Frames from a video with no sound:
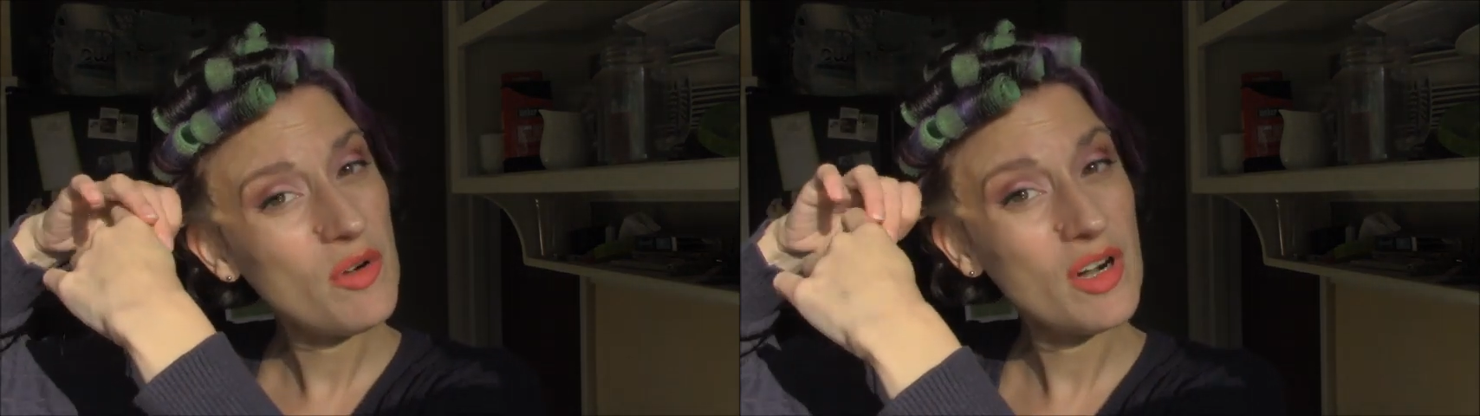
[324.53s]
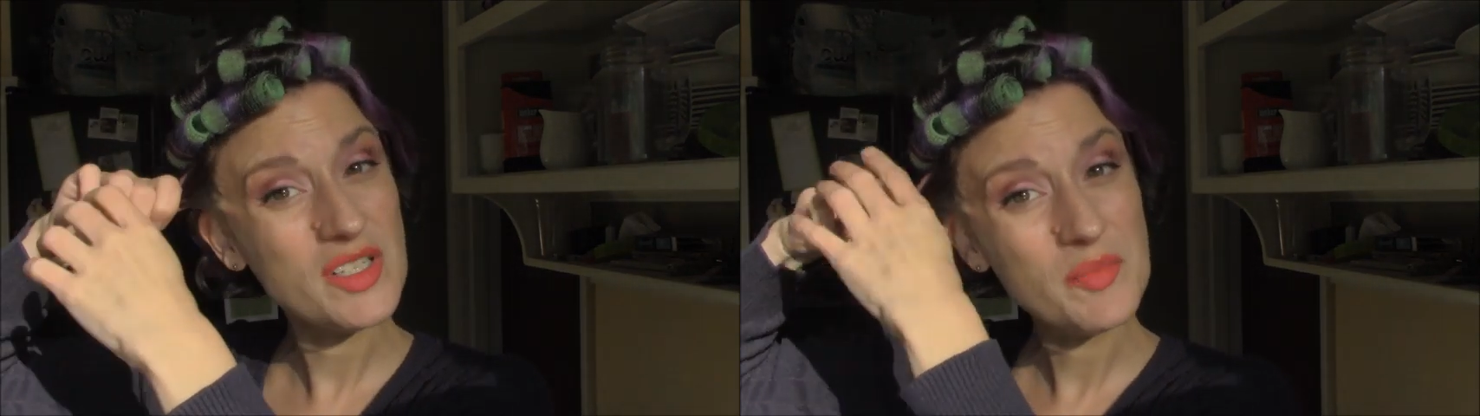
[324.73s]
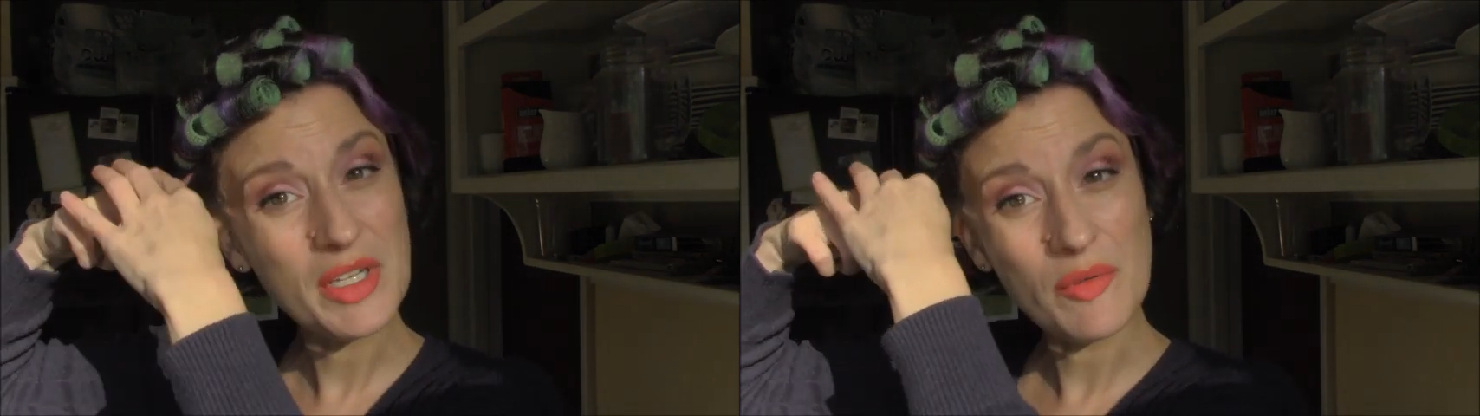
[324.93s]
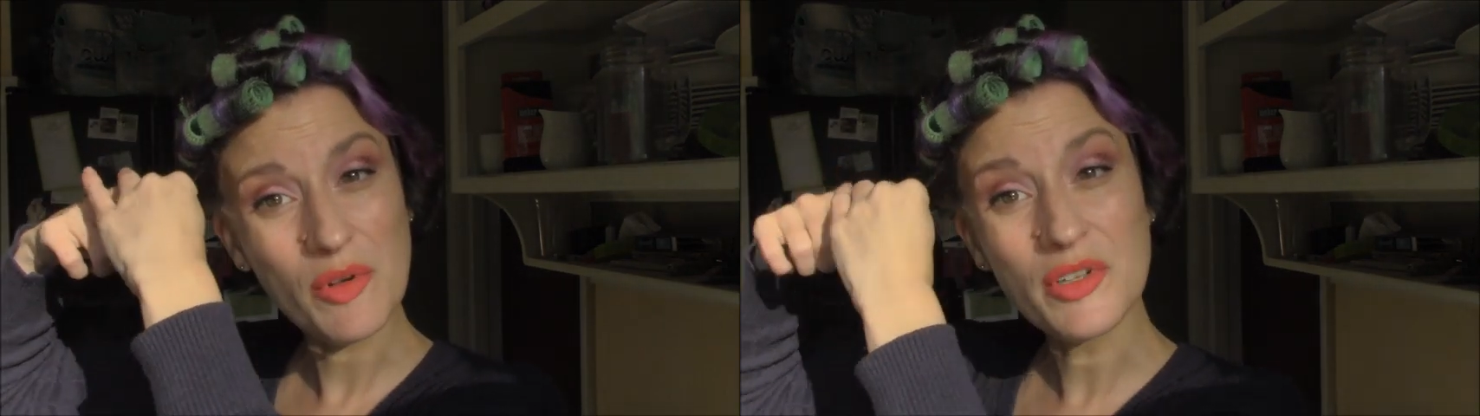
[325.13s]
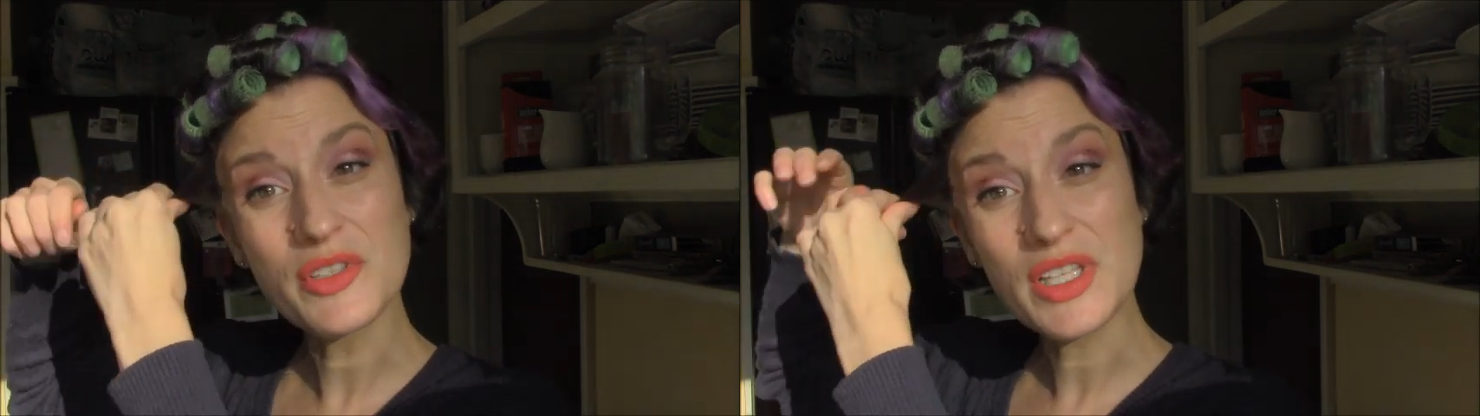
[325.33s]
or as many
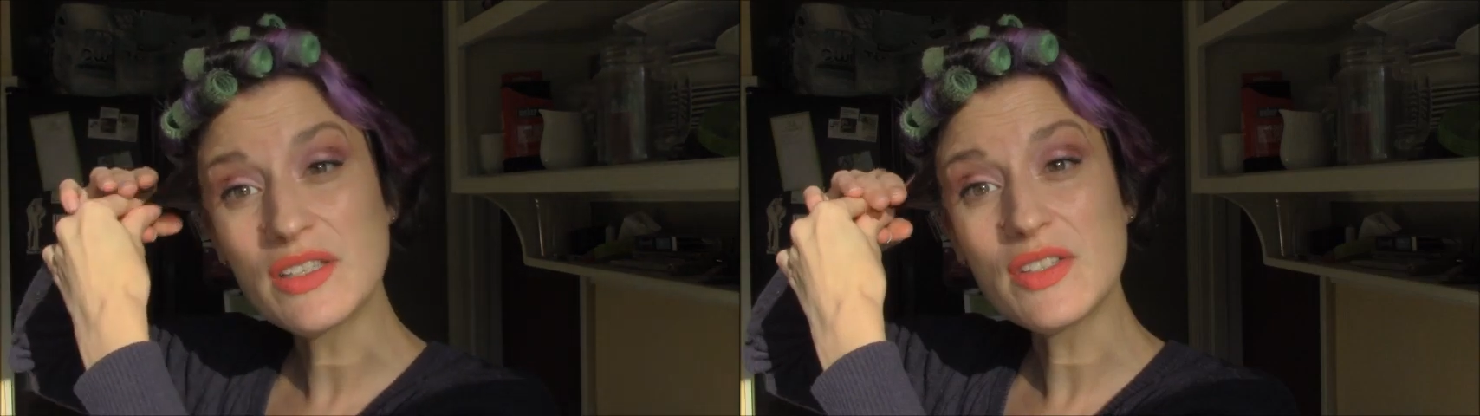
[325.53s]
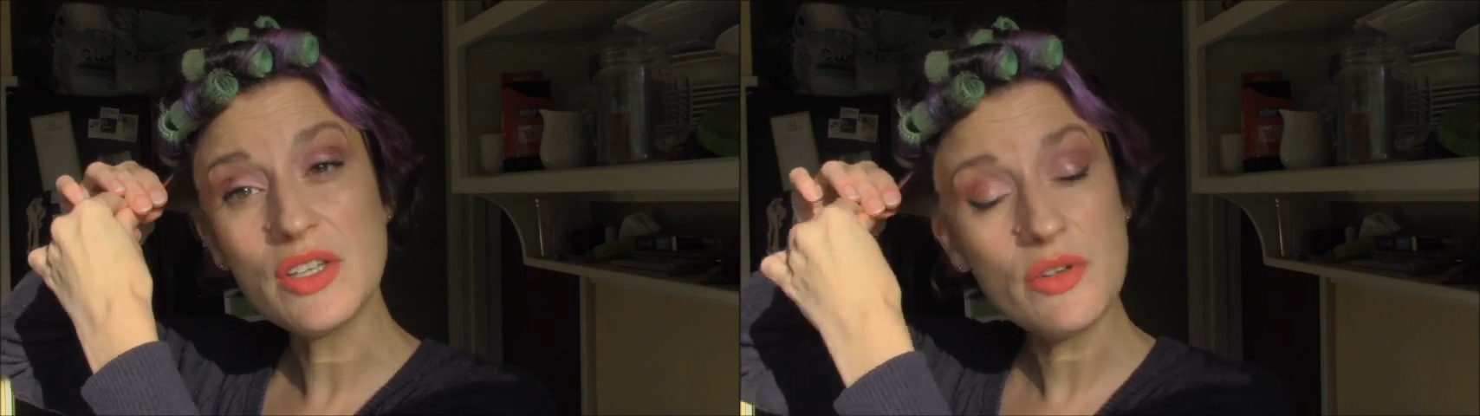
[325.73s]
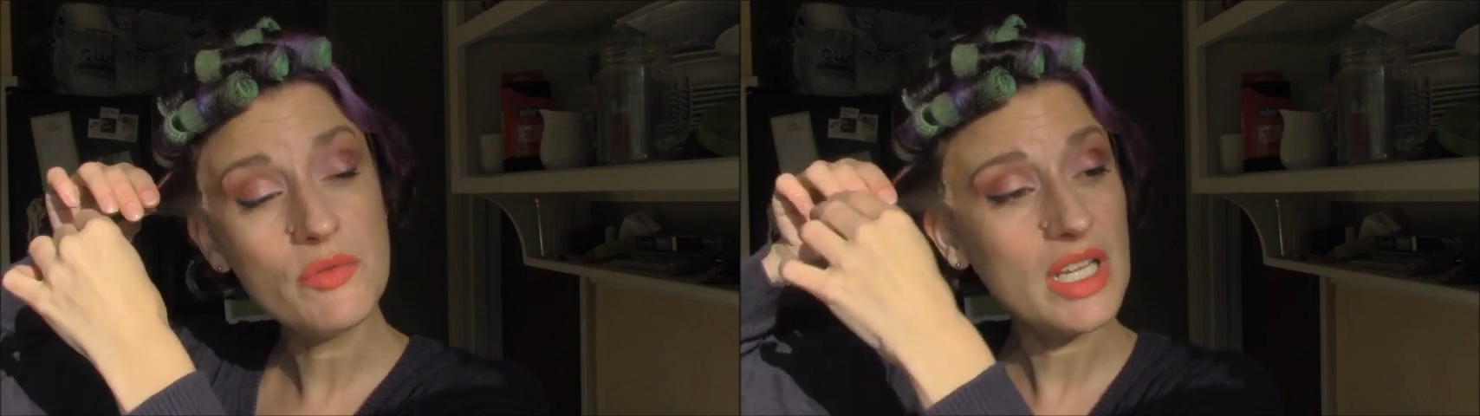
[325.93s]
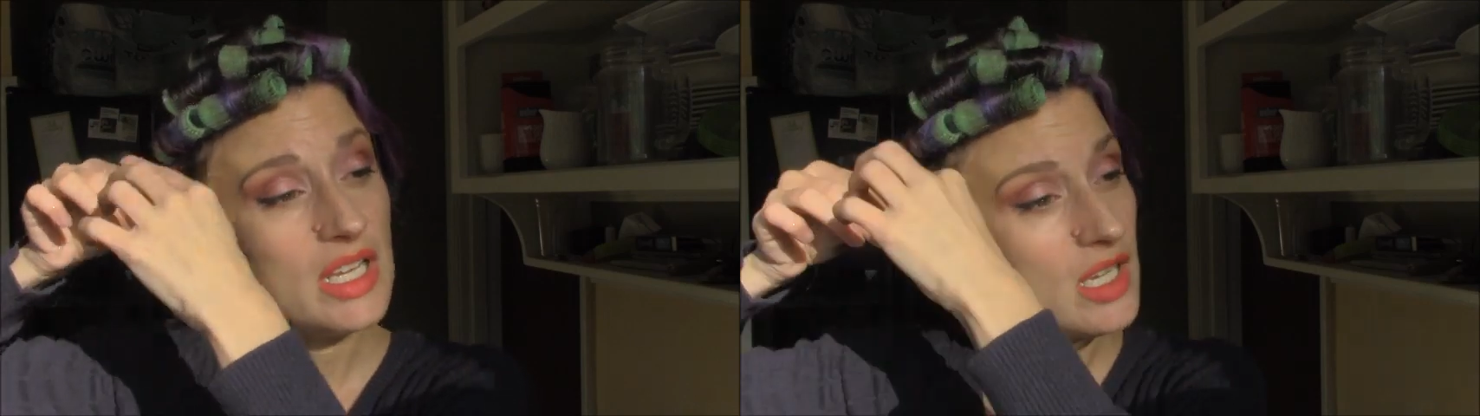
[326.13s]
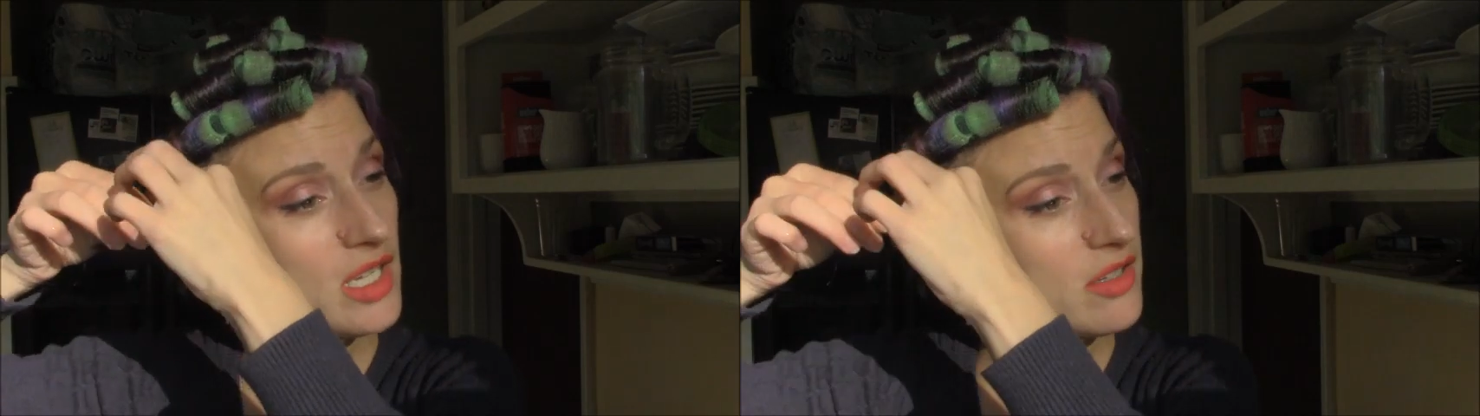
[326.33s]
rollers as you
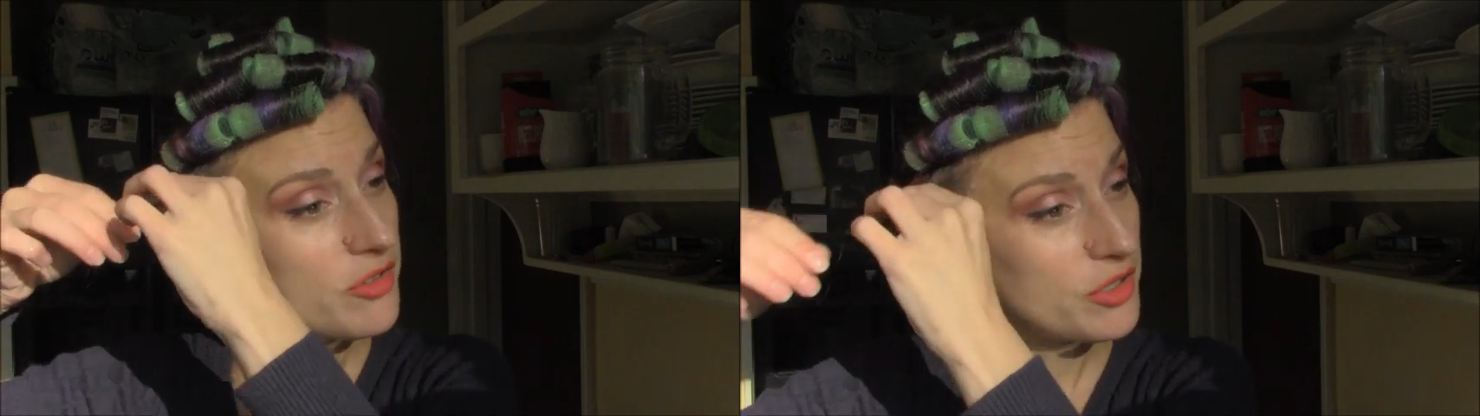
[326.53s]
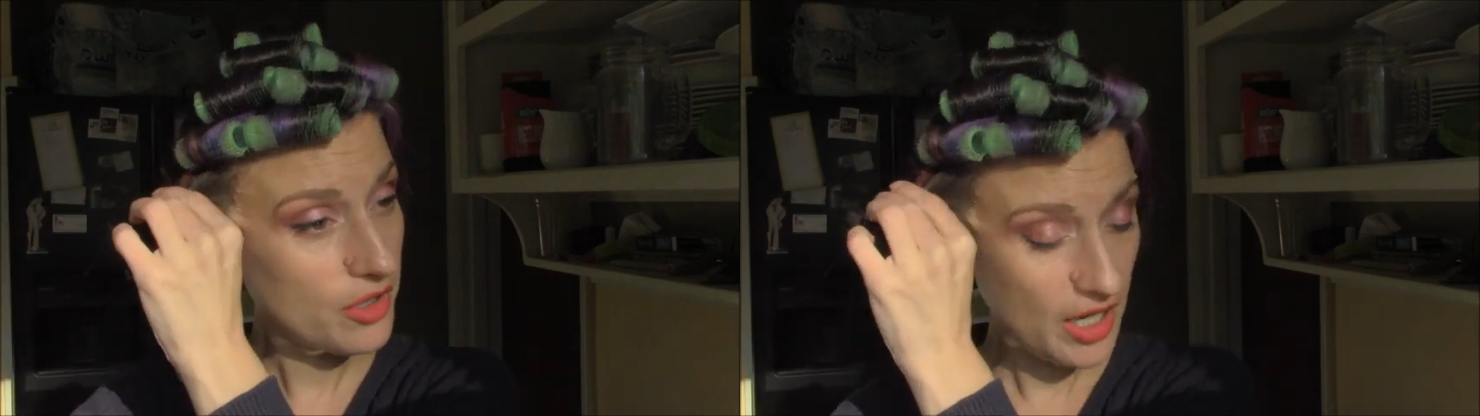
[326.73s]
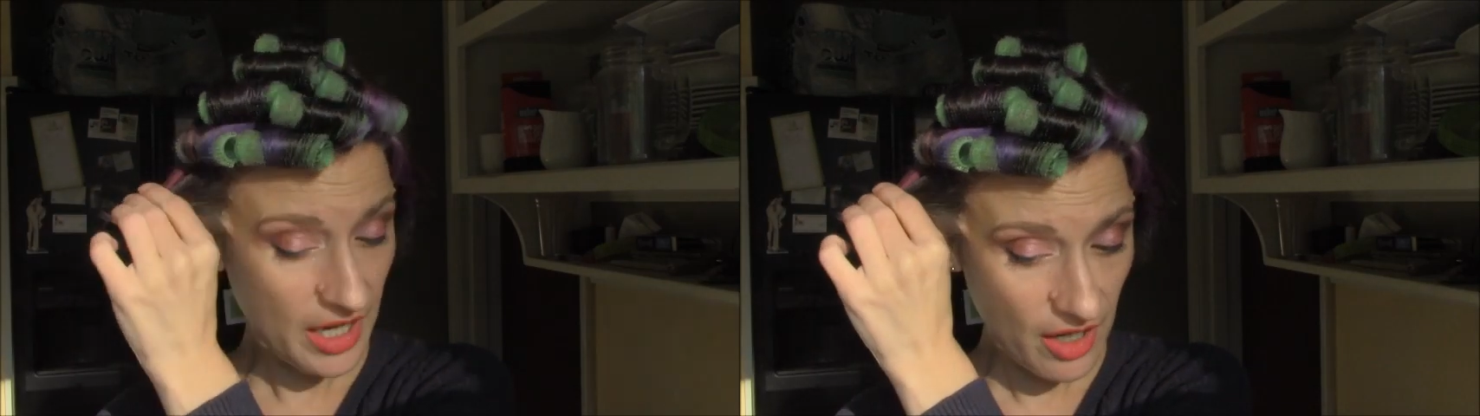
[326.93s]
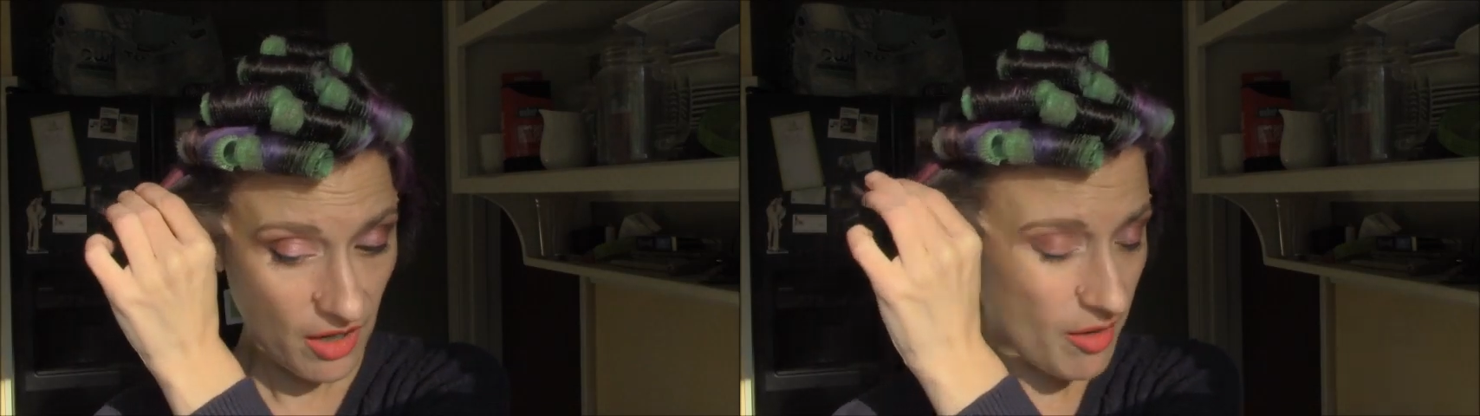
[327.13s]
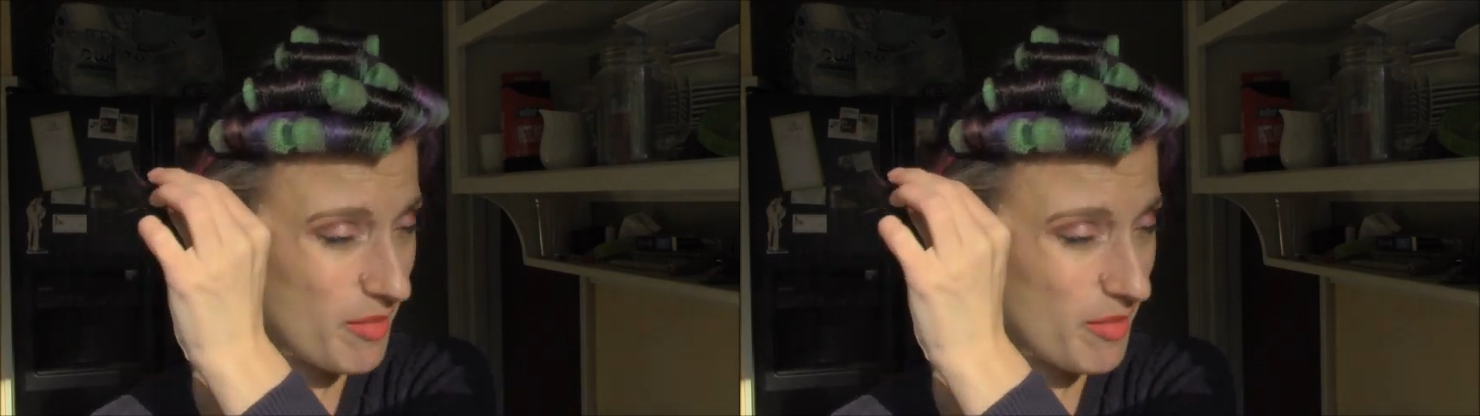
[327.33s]
need for your hair.